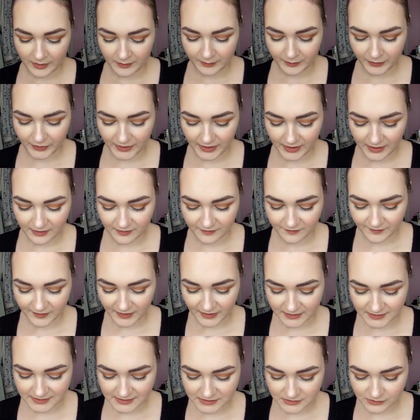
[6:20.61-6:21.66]
But if
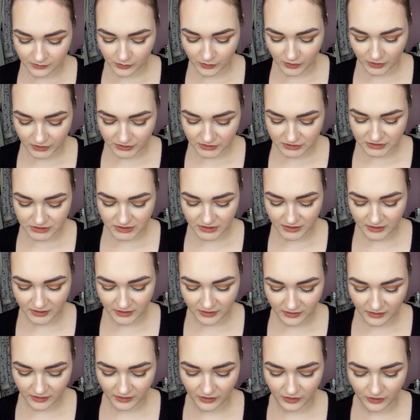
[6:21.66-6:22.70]
I swatch
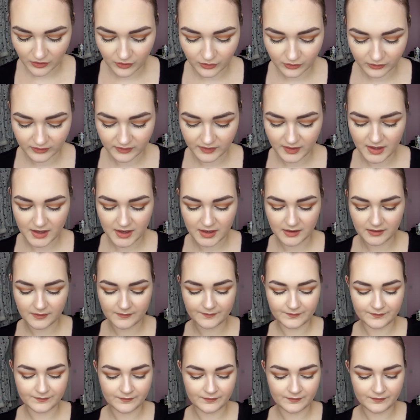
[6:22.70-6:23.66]
the whole thing,